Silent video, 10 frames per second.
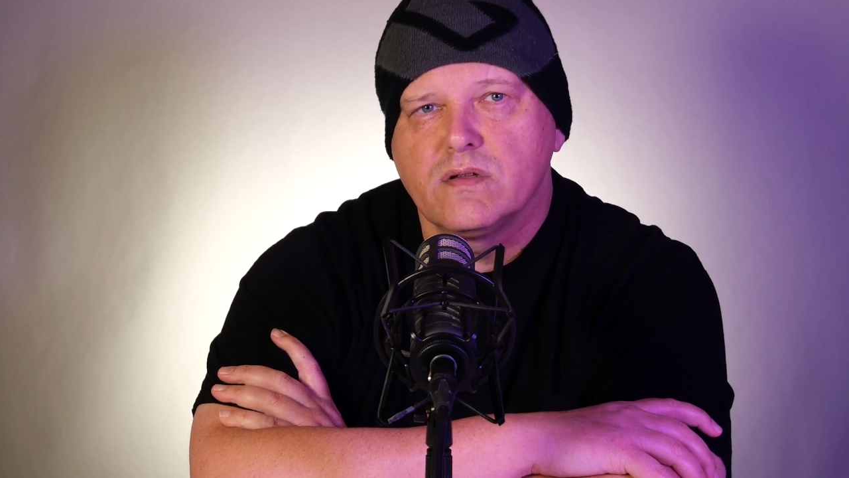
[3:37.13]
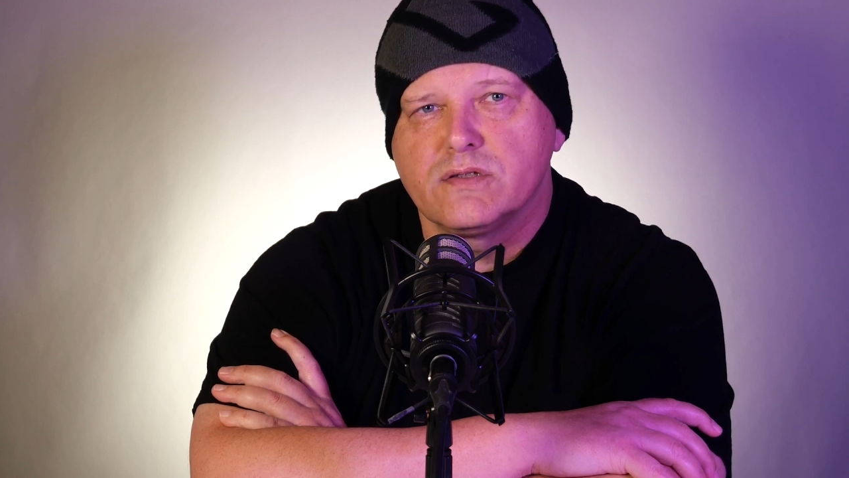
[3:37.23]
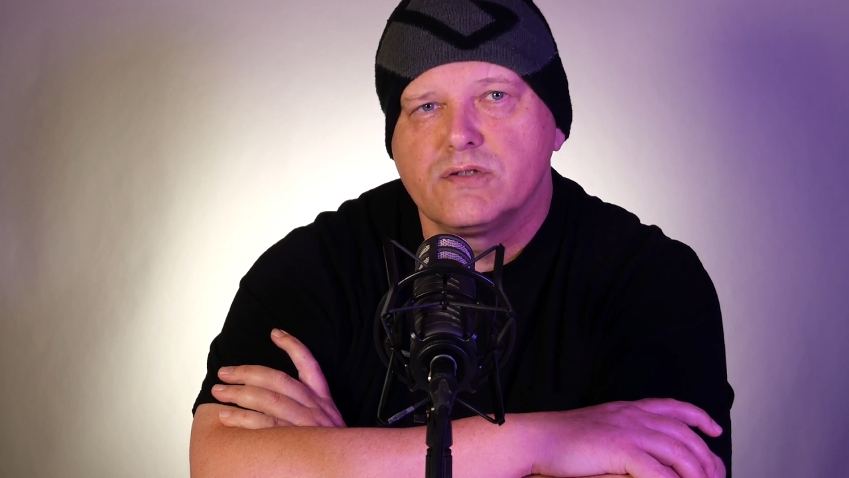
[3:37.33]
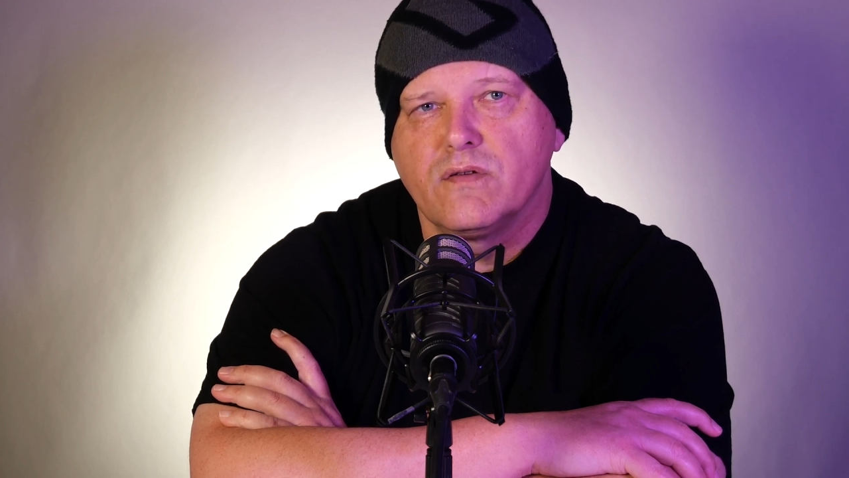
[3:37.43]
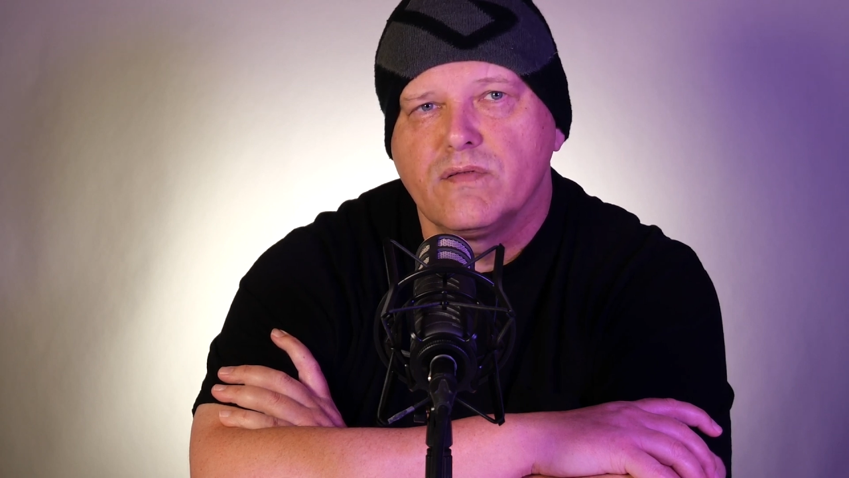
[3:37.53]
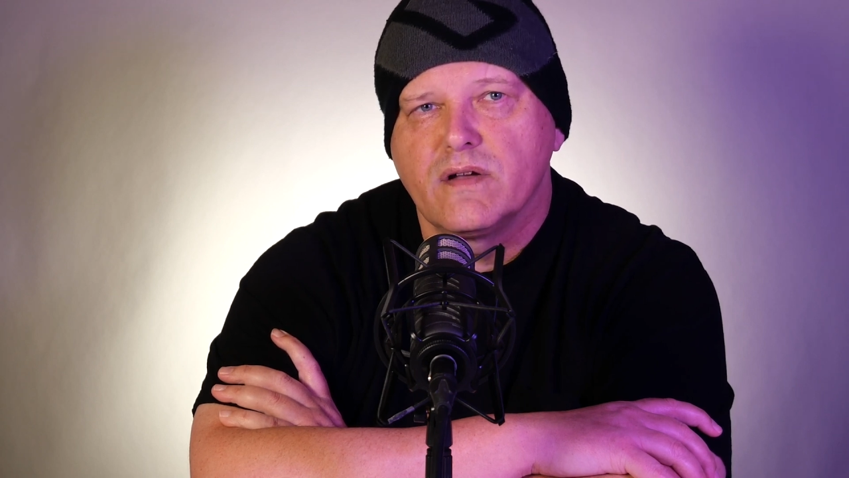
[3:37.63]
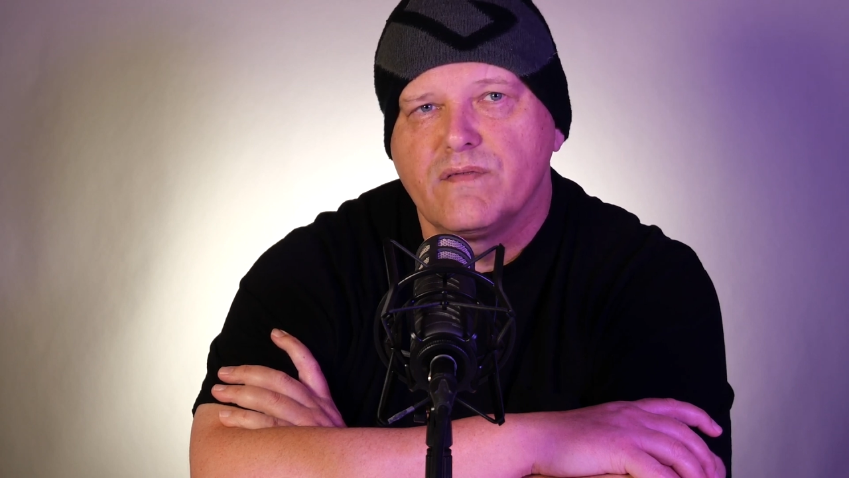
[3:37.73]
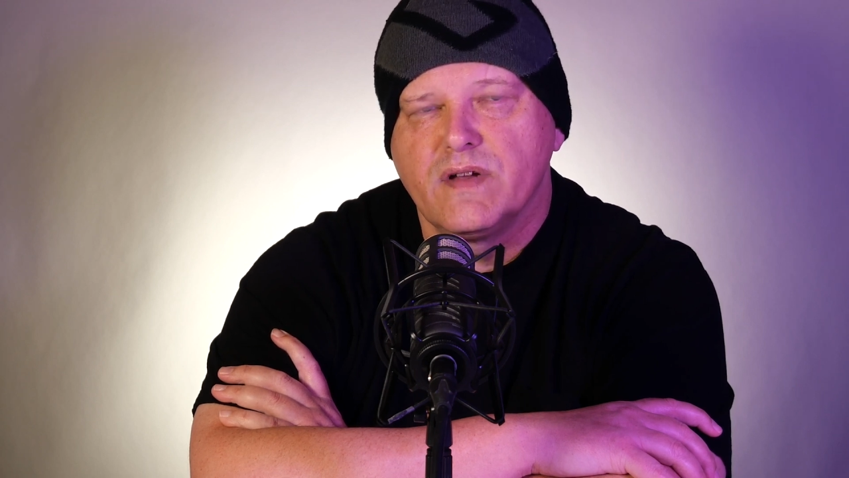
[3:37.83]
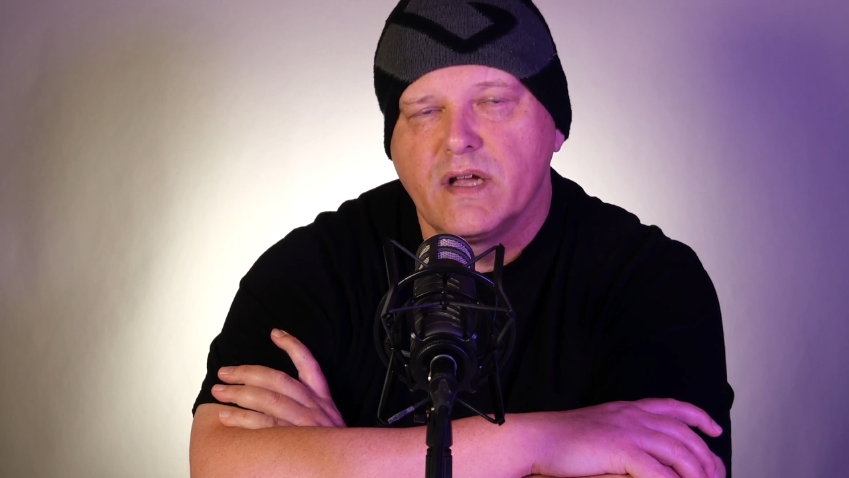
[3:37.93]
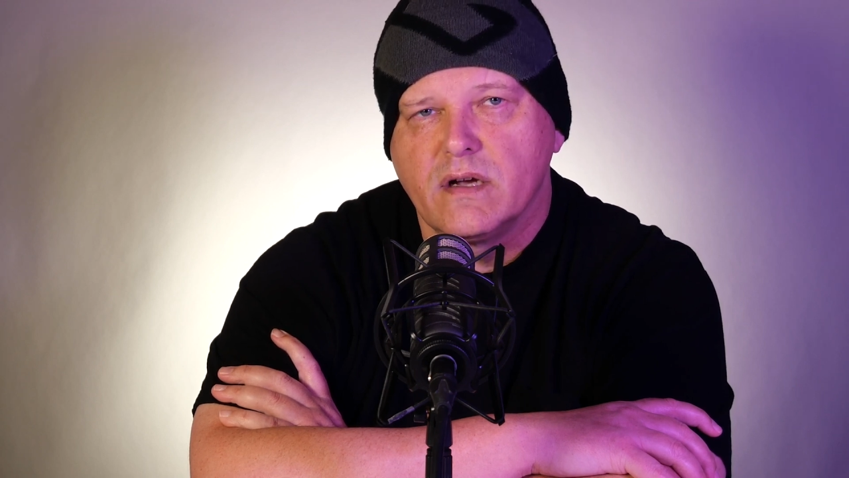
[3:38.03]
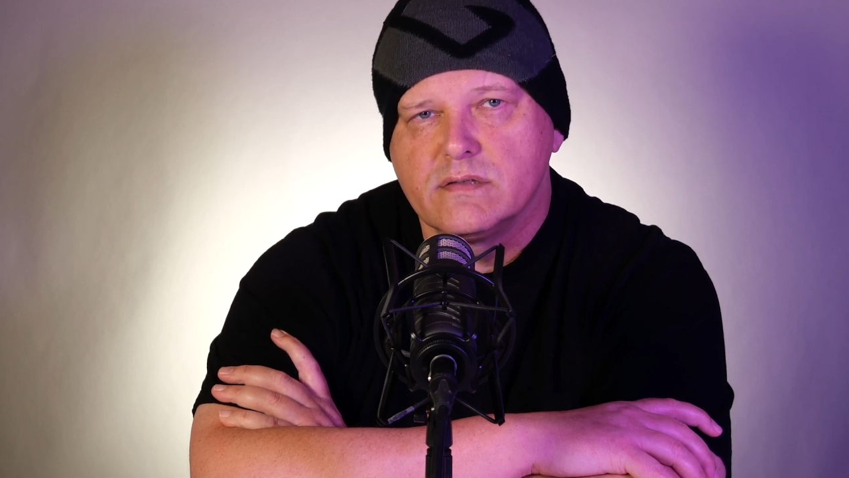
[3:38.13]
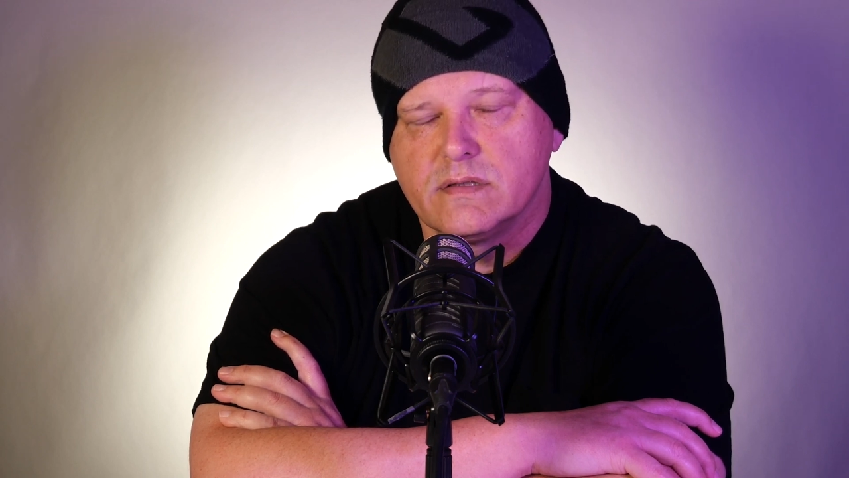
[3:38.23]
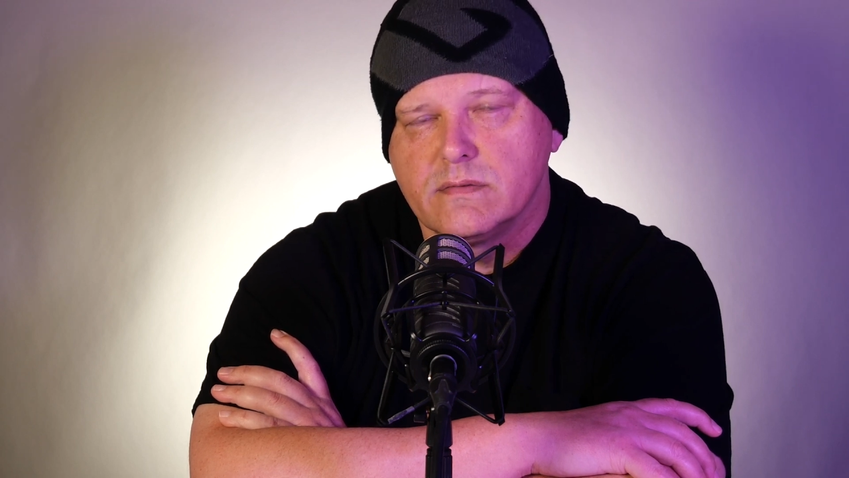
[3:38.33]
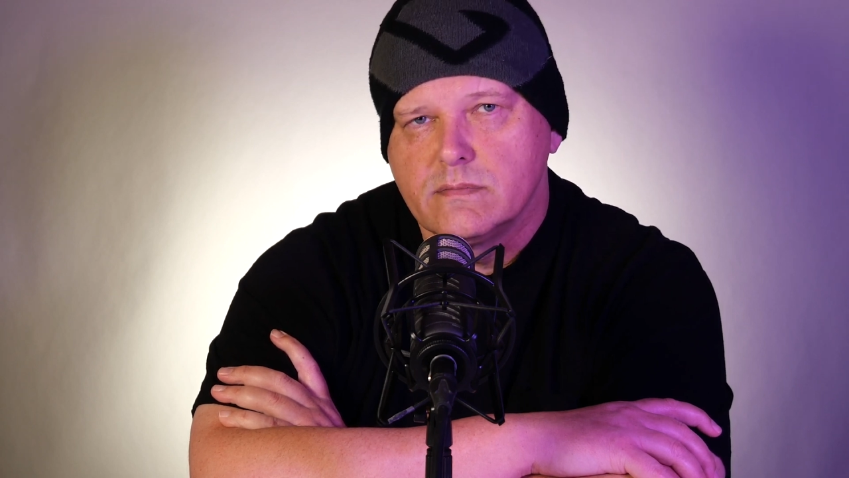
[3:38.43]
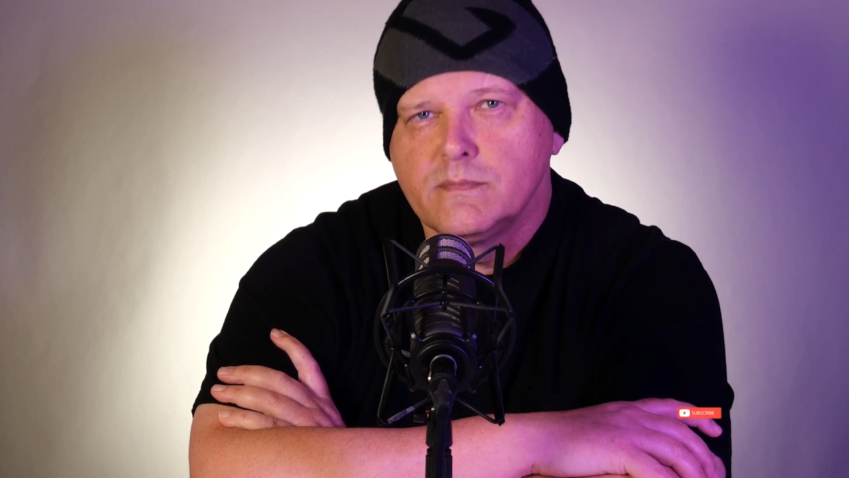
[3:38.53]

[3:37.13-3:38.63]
all the Snowflake videos.